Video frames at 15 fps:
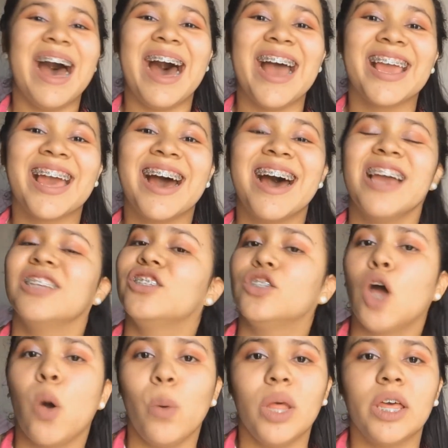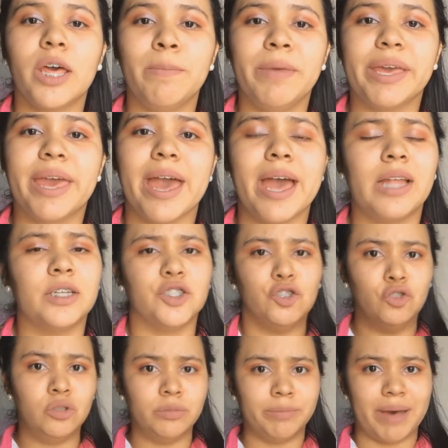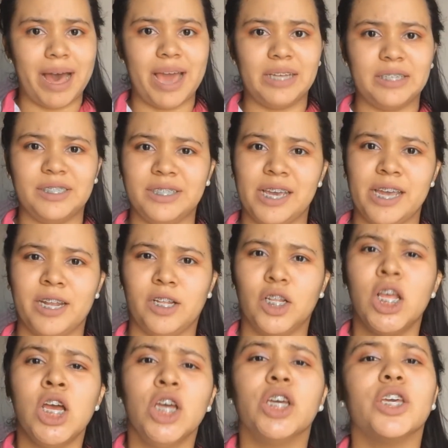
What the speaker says: Hi guys, welcome again to my channel,